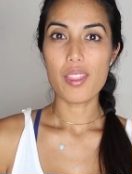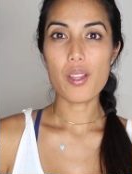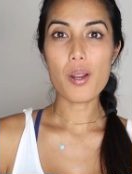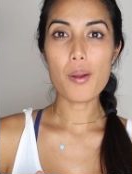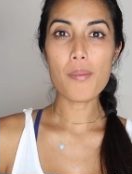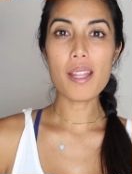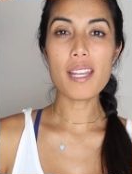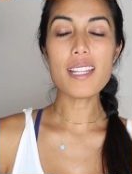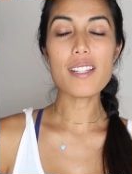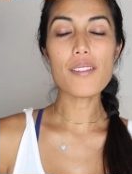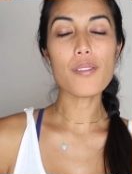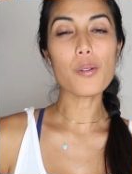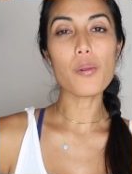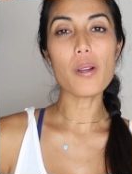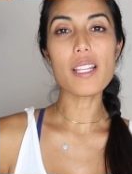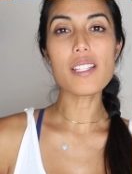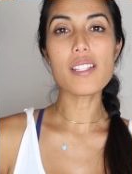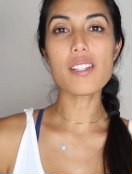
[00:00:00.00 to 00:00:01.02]
There are many
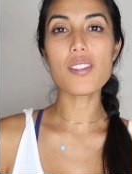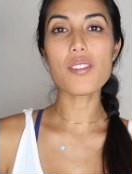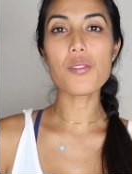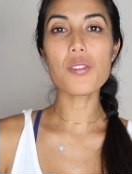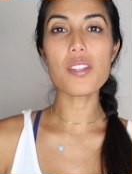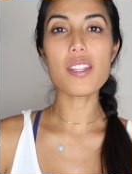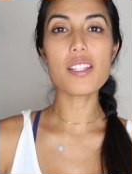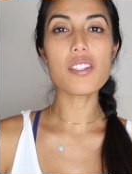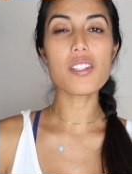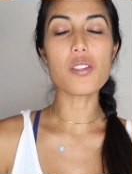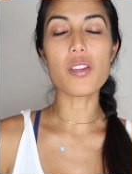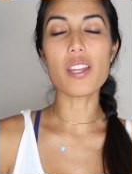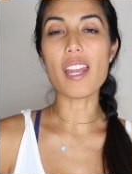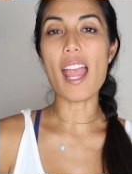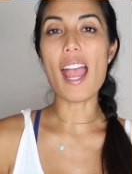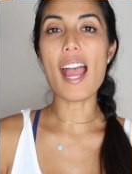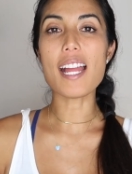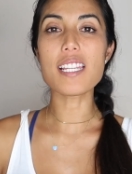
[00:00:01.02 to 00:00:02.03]
different ways to do this. You
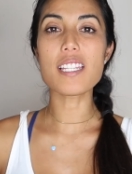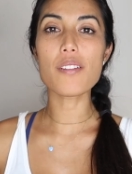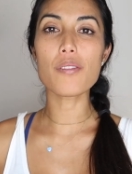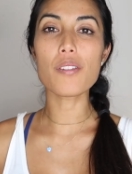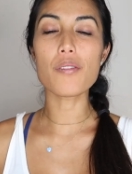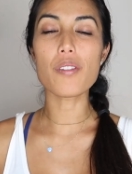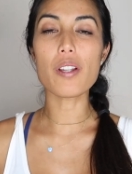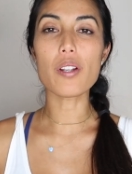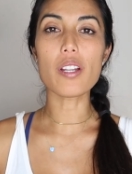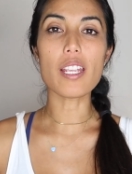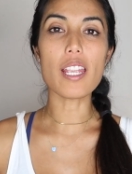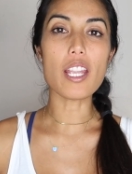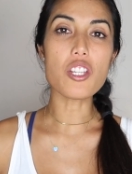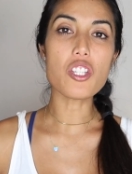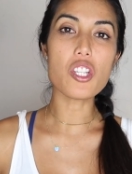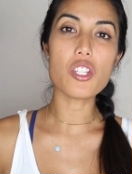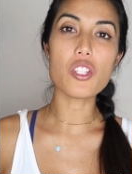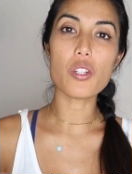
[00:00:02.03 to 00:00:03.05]
can add different
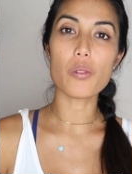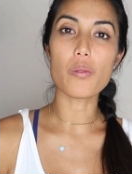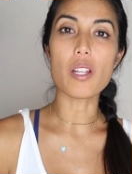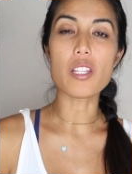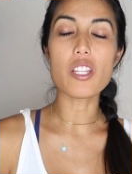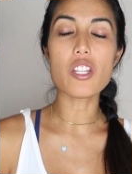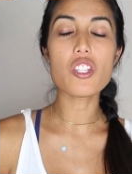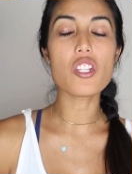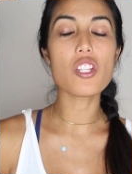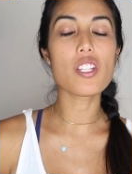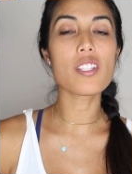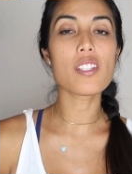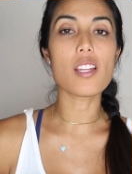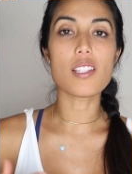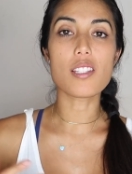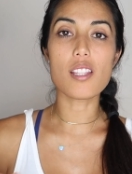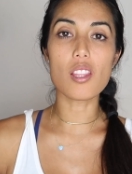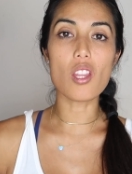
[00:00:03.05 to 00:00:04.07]
variations or renditions.
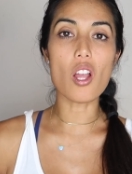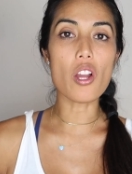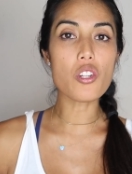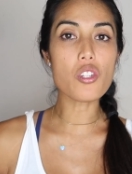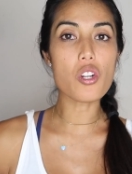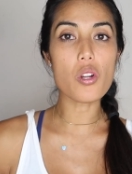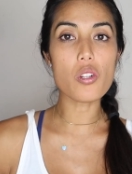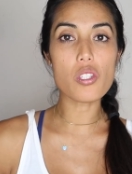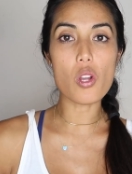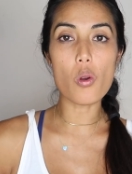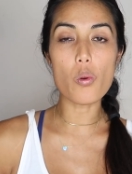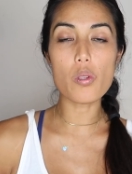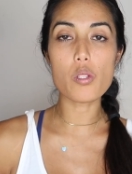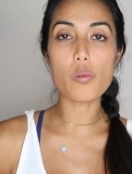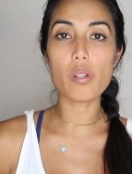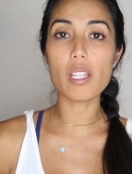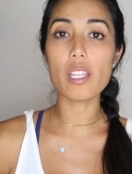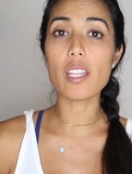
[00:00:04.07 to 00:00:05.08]
Cilantro is
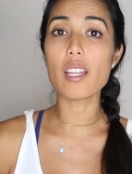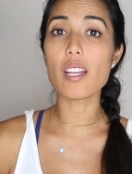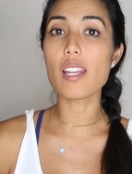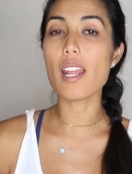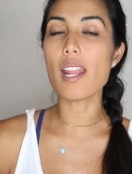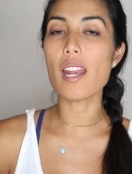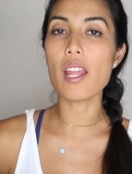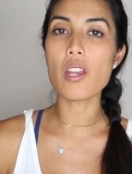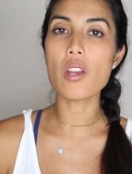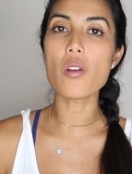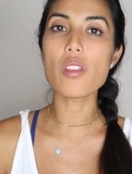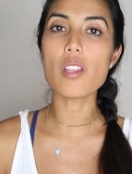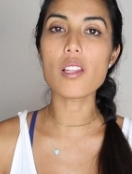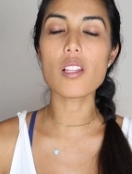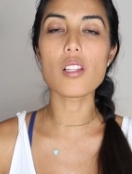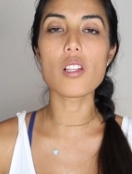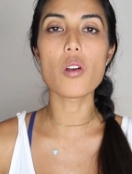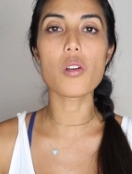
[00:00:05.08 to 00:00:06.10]
always really good, and I know
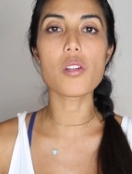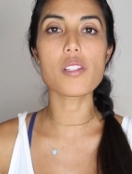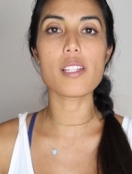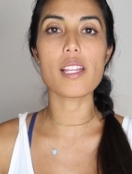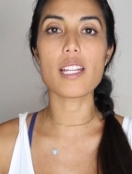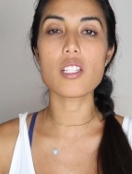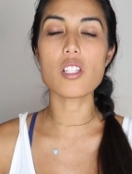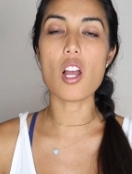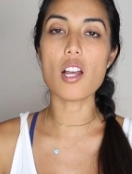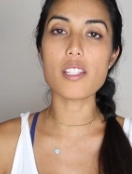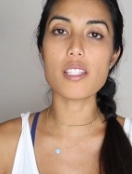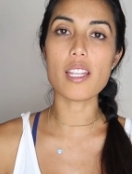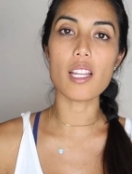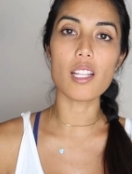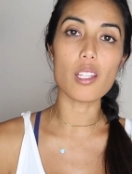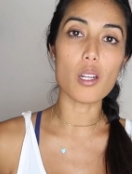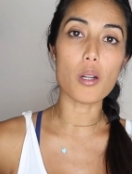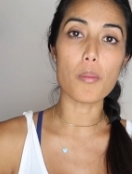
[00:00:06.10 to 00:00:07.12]
that the locals like
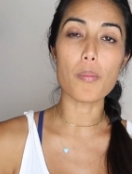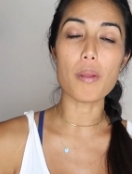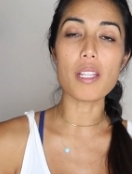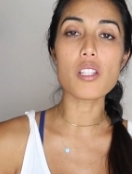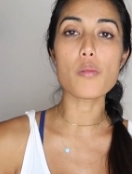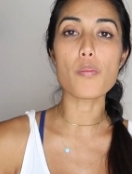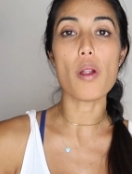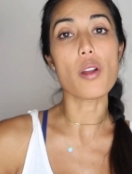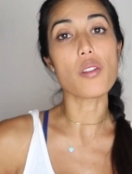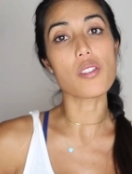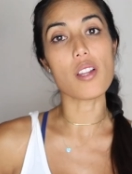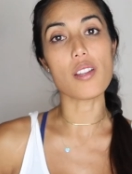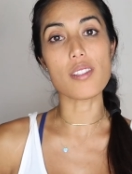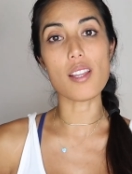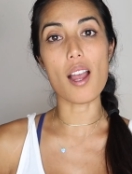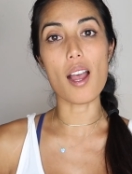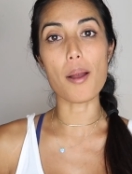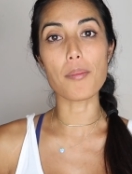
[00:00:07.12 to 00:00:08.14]
tossing a little bean sprouts
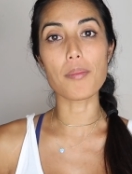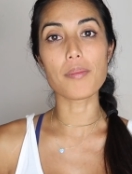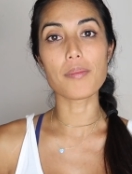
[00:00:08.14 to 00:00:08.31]
on top.